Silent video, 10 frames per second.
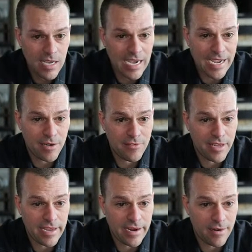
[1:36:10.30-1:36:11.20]
I don't even
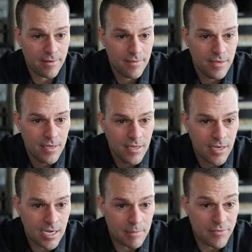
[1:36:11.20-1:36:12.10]
care.
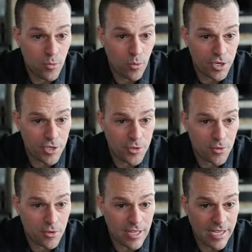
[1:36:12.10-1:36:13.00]
If you wanted to do a
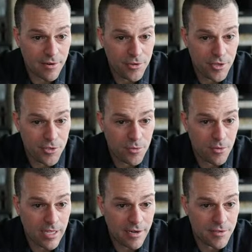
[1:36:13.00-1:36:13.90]
letter, you could do a
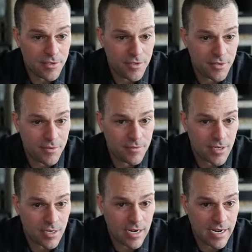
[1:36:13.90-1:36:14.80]
letter too.
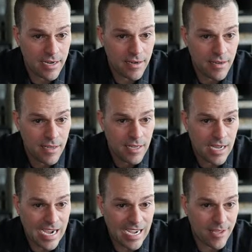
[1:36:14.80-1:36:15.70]
All right.
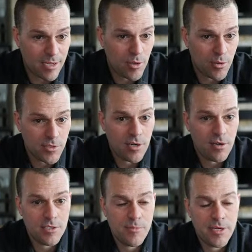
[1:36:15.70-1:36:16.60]
I like
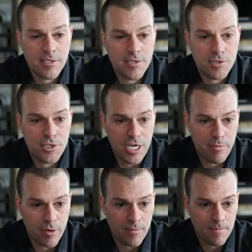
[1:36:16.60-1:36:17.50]
postcards because they're
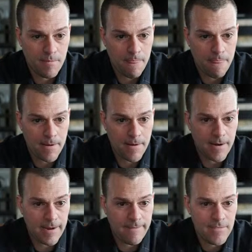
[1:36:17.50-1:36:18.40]
cheaper. All
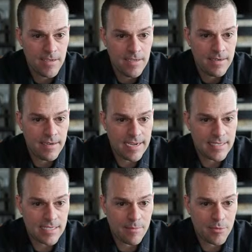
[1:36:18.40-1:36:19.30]
right.
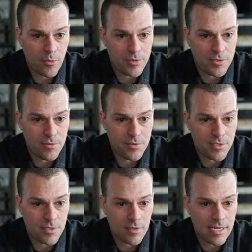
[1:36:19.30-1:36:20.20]
Next, I'm going to
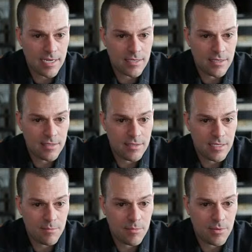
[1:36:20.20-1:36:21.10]
select a
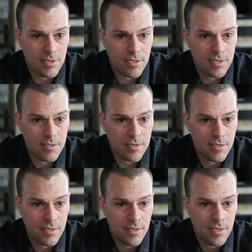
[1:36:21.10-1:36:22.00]
template.
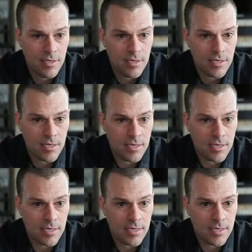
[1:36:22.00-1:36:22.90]

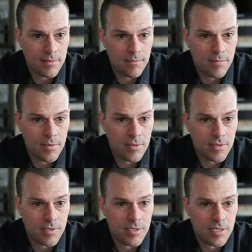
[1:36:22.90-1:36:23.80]

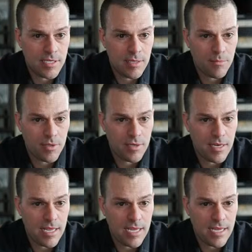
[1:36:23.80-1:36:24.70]
Let's see, template
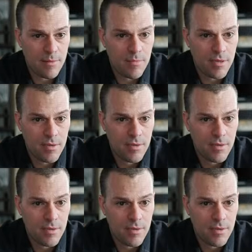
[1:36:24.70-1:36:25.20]
name.